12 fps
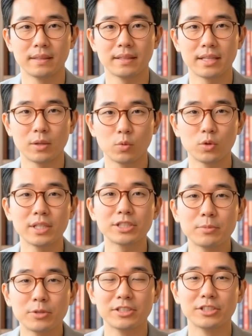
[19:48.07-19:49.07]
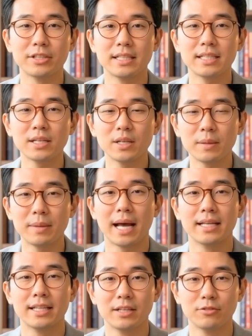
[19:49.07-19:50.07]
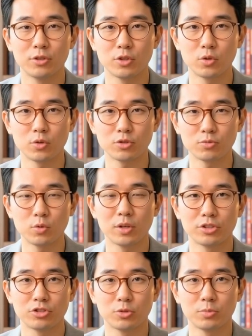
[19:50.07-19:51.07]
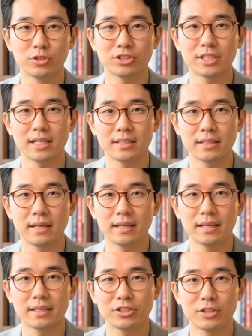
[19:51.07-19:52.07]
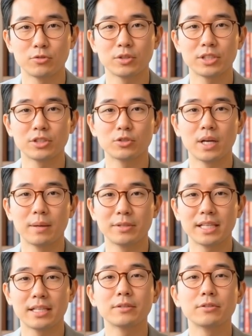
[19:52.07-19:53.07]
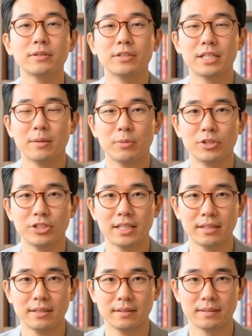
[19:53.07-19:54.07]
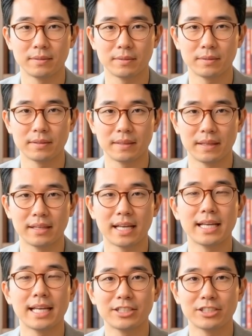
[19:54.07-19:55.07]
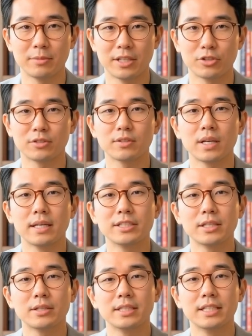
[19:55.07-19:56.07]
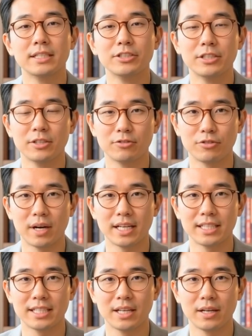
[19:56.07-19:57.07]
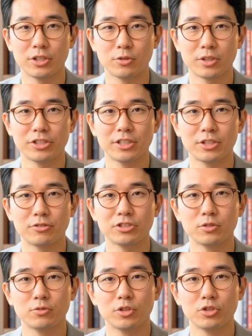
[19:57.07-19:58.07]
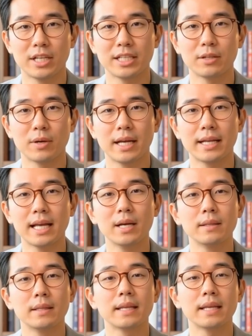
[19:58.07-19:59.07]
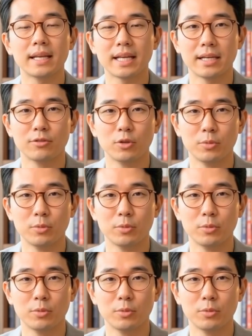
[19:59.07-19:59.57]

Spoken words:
They warn explicitly that on a bad day for gold of 1 to 2%, silver can drop 10 to 15%. That asymmetric volatility is the defining characteristic of silver trading right now, and if you're